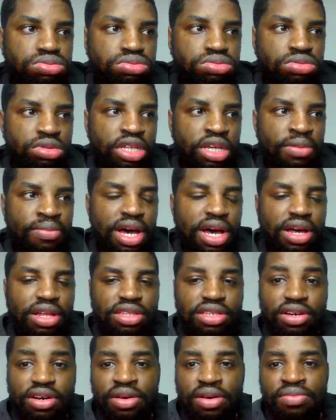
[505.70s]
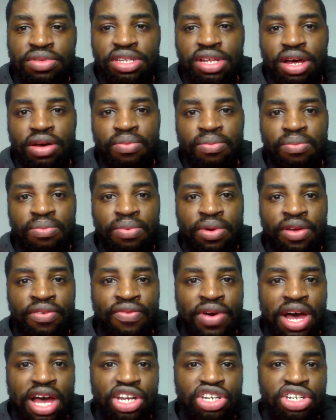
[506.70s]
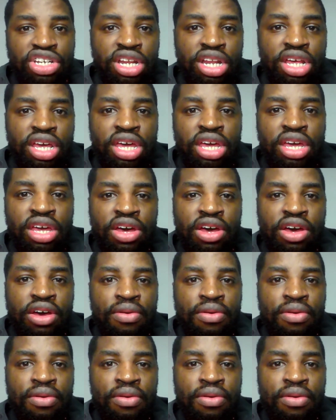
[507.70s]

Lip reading: The amount of times that we've actually